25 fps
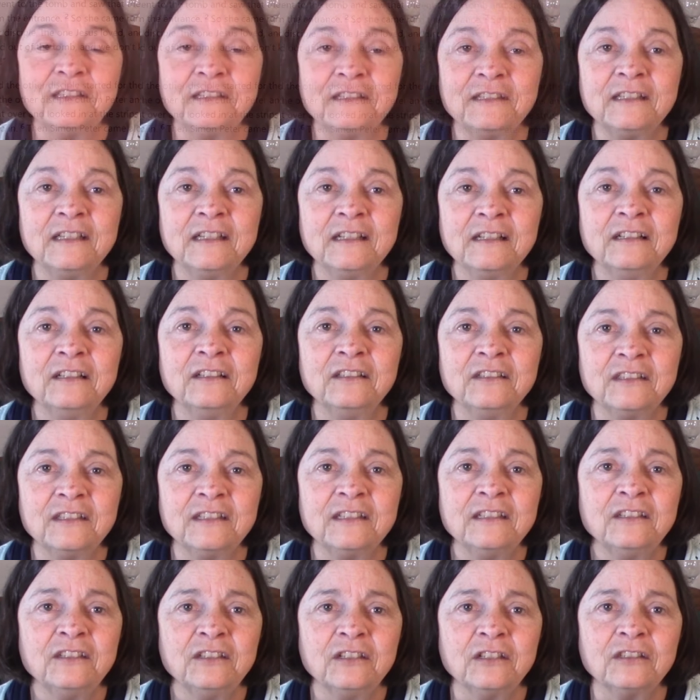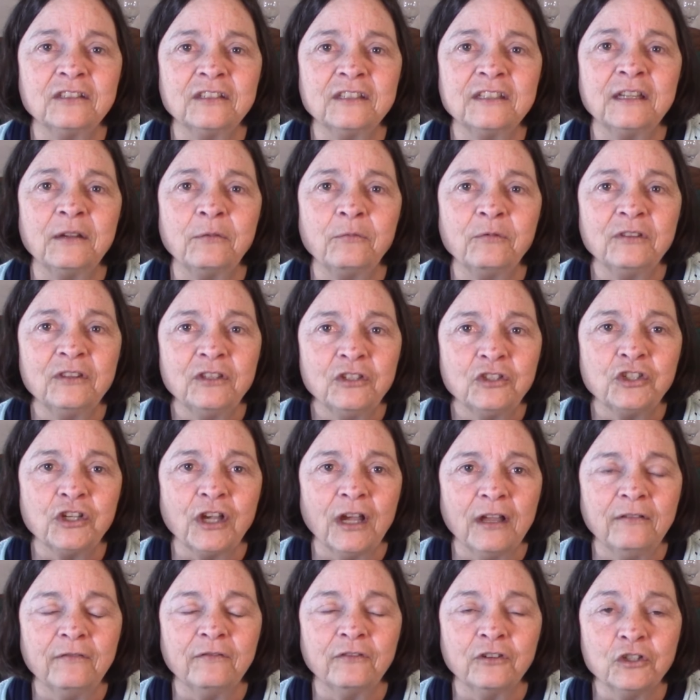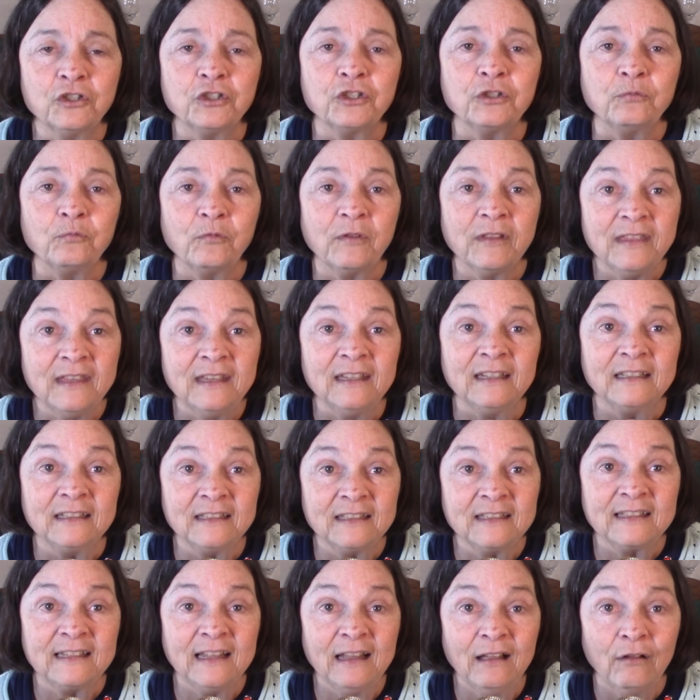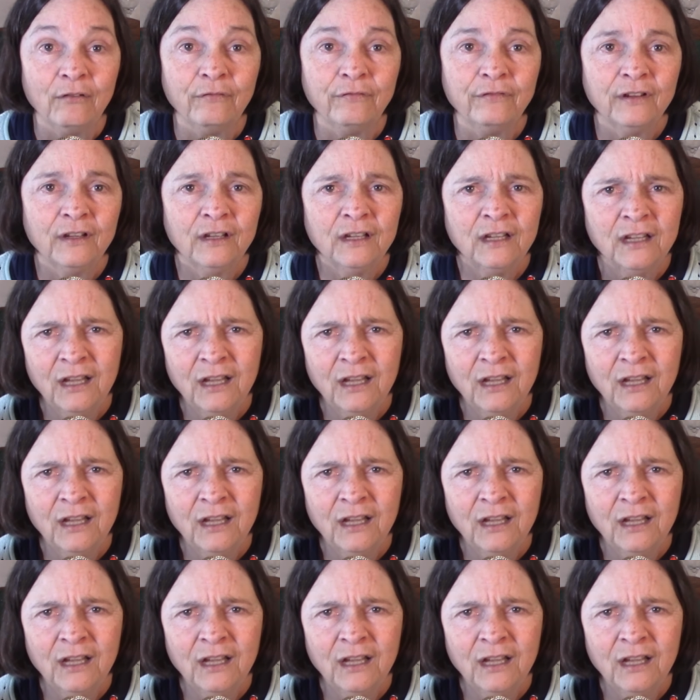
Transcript: this inconsistency with the John version within itself.